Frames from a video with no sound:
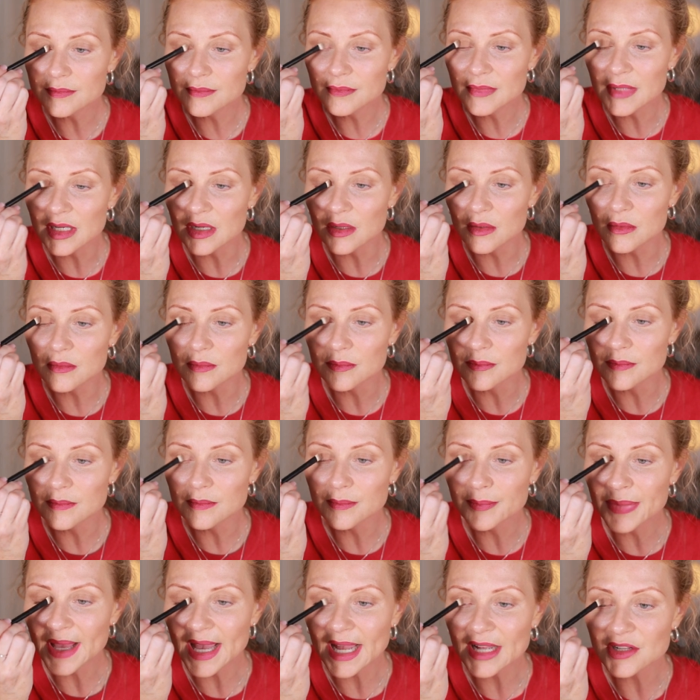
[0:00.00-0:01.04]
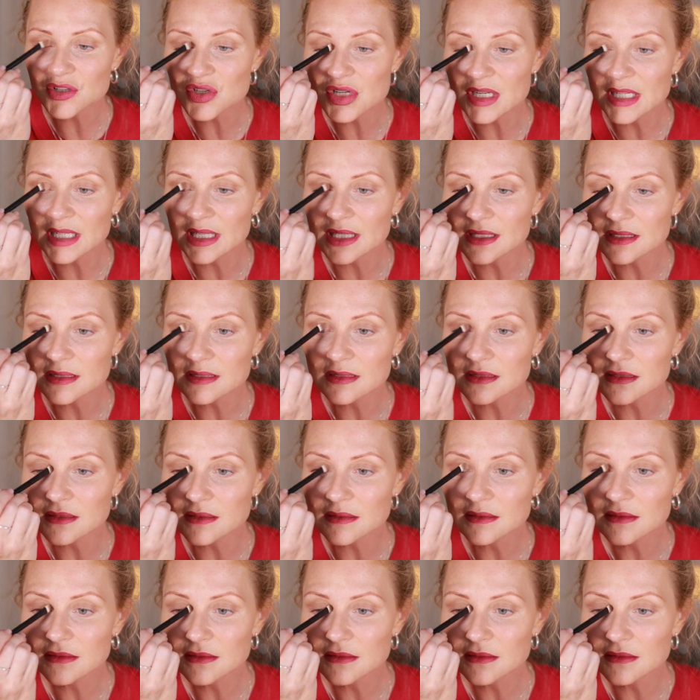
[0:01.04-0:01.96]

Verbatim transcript: you know, patchiness.